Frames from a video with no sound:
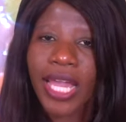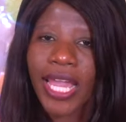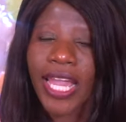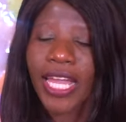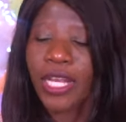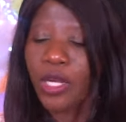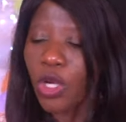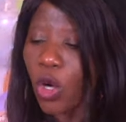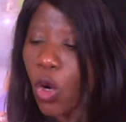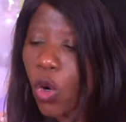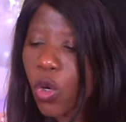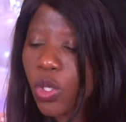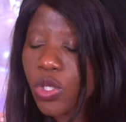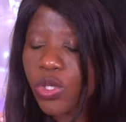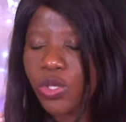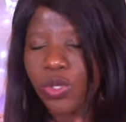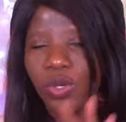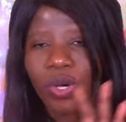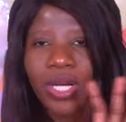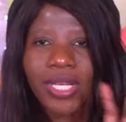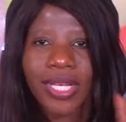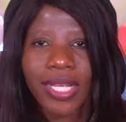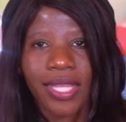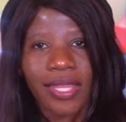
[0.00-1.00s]
And also
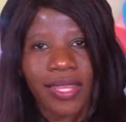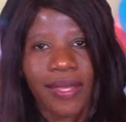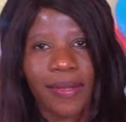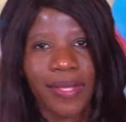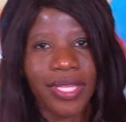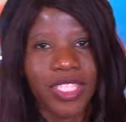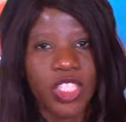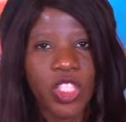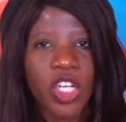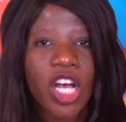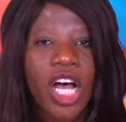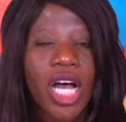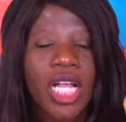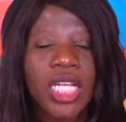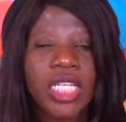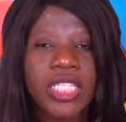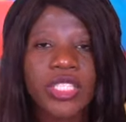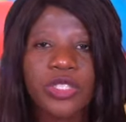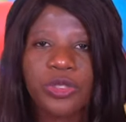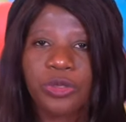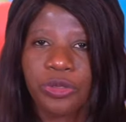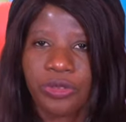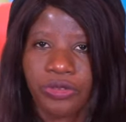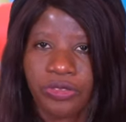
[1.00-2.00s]
another
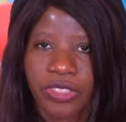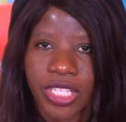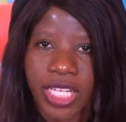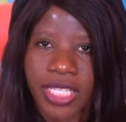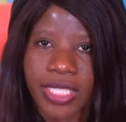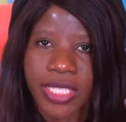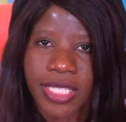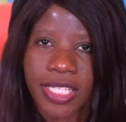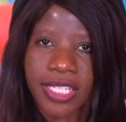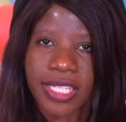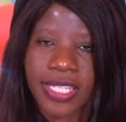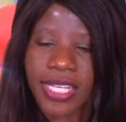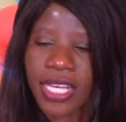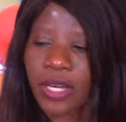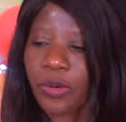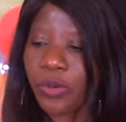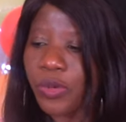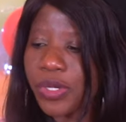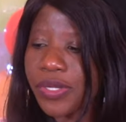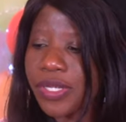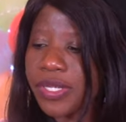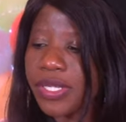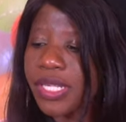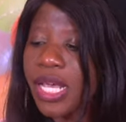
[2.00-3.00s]
challenge we've done today
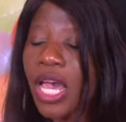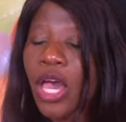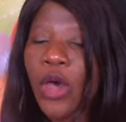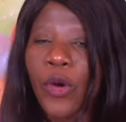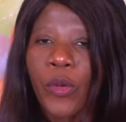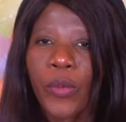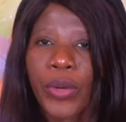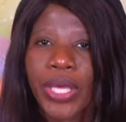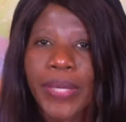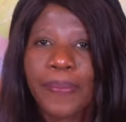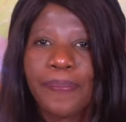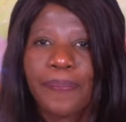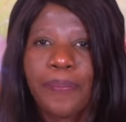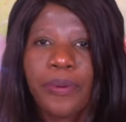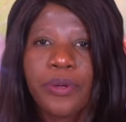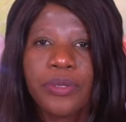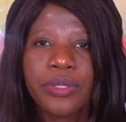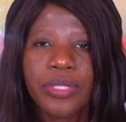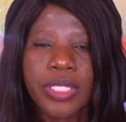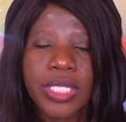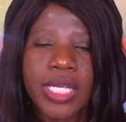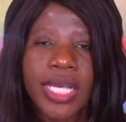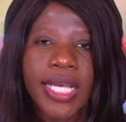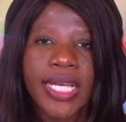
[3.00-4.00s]
was we
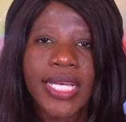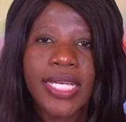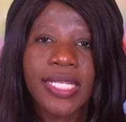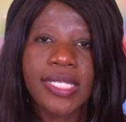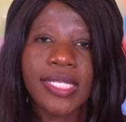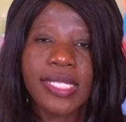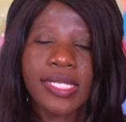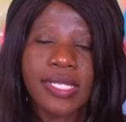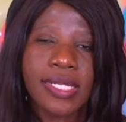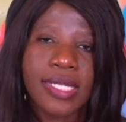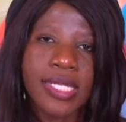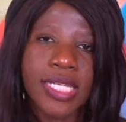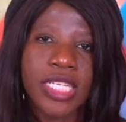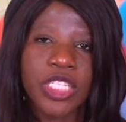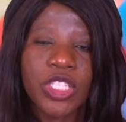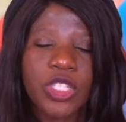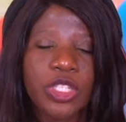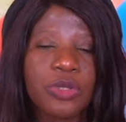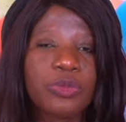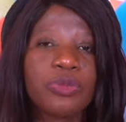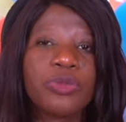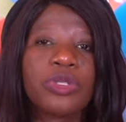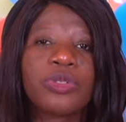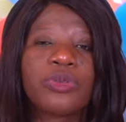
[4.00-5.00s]
put
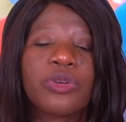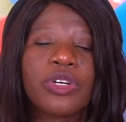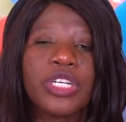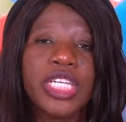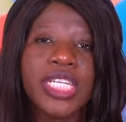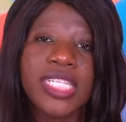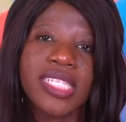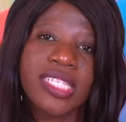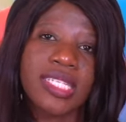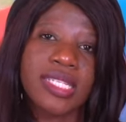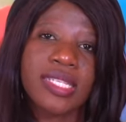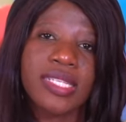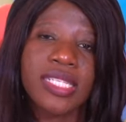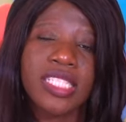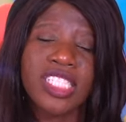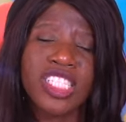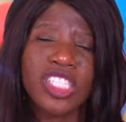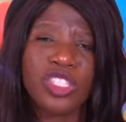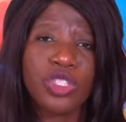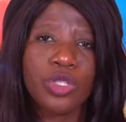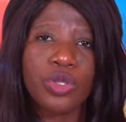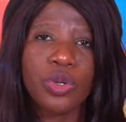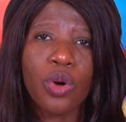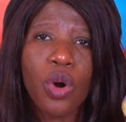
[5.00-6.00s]
intercession, we wrote
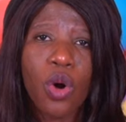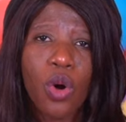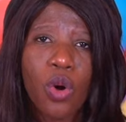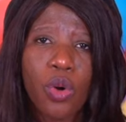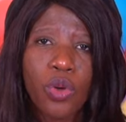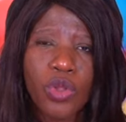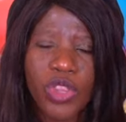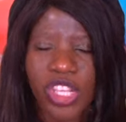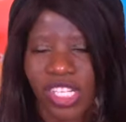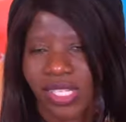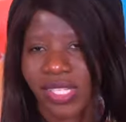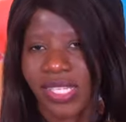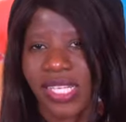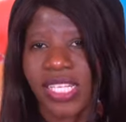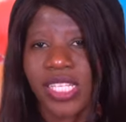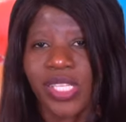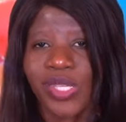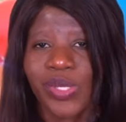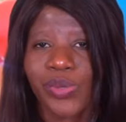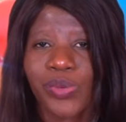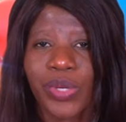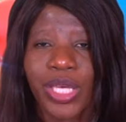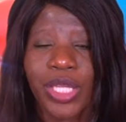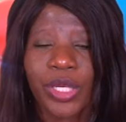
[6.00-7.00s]
intercession to all the saints
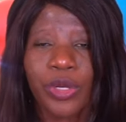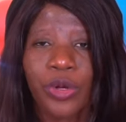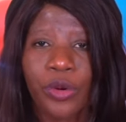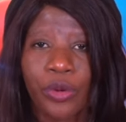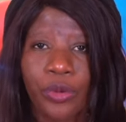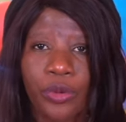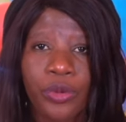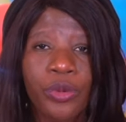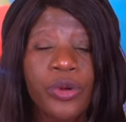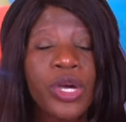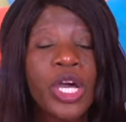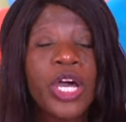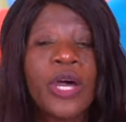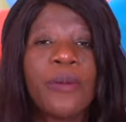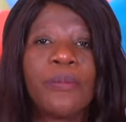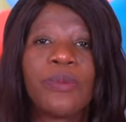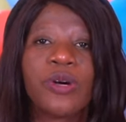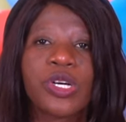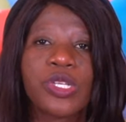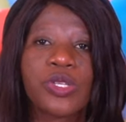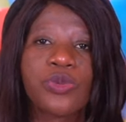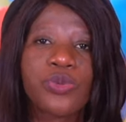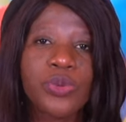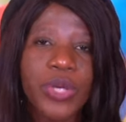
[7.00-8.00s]
we know.
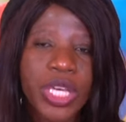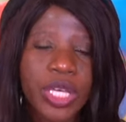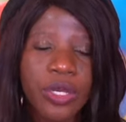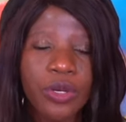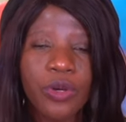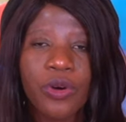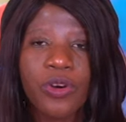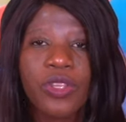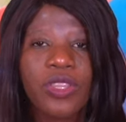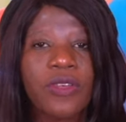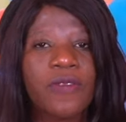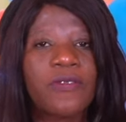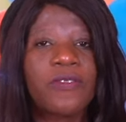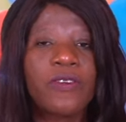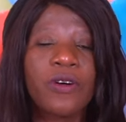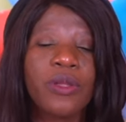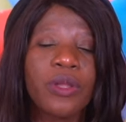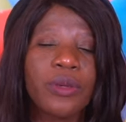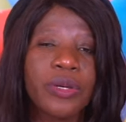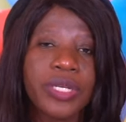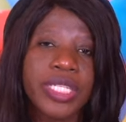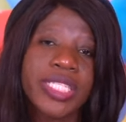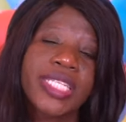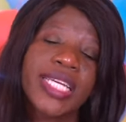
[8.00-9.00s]
Because we know the
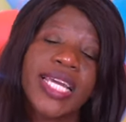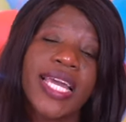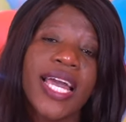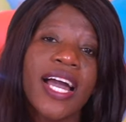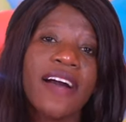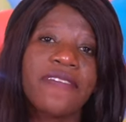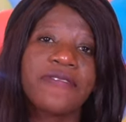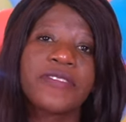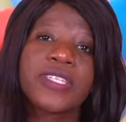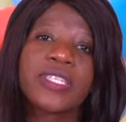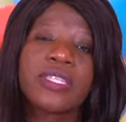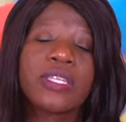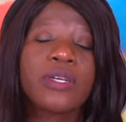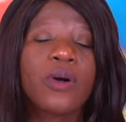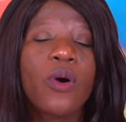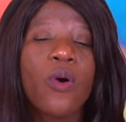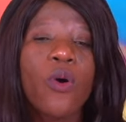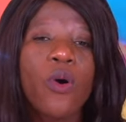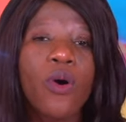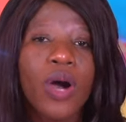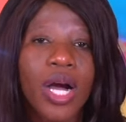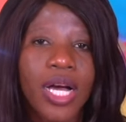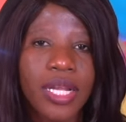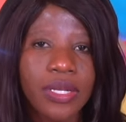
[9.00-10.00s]
following day after the
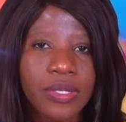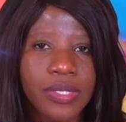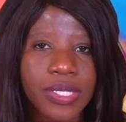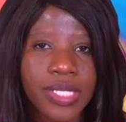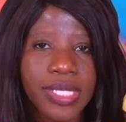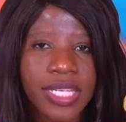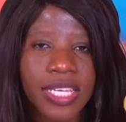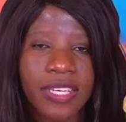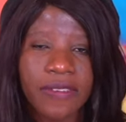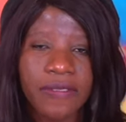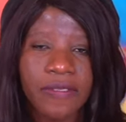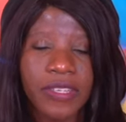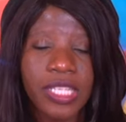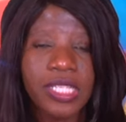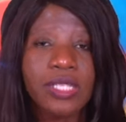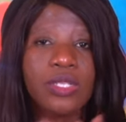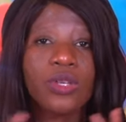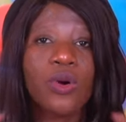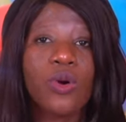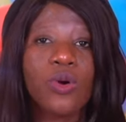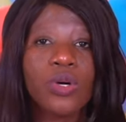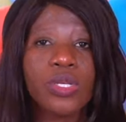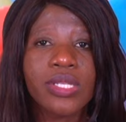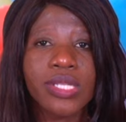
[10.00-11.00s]
All Hallows Eve is
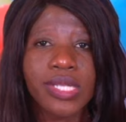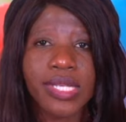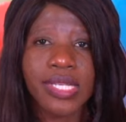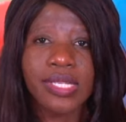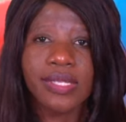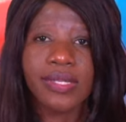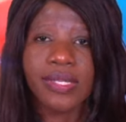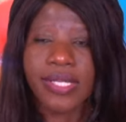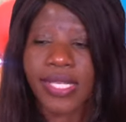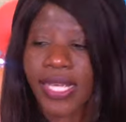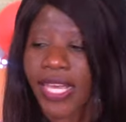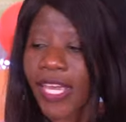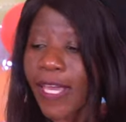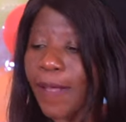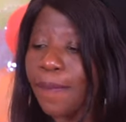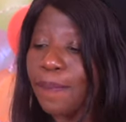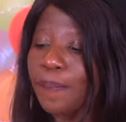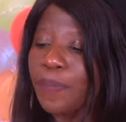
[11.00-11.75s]
All Saints Day.